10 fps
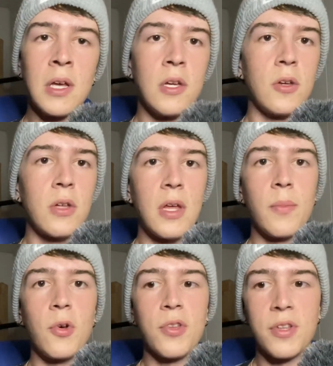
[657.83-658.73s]
You can land
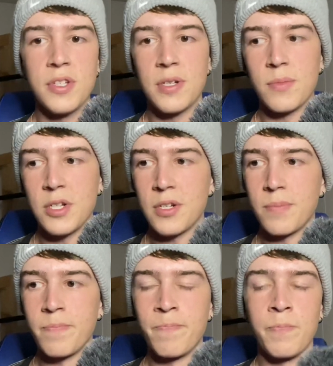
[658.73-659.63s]
both at the same
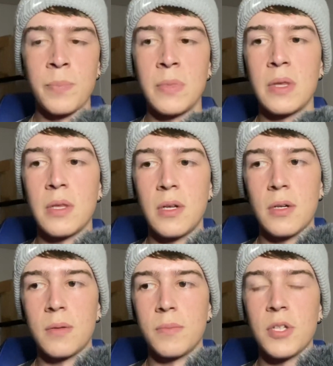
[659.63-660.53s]
time.
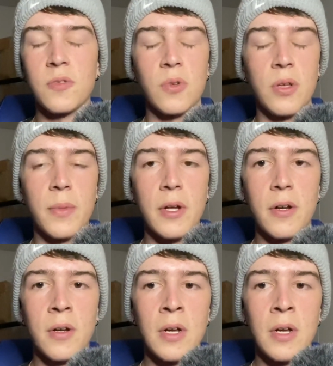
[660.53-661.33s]
Doesn't really matter.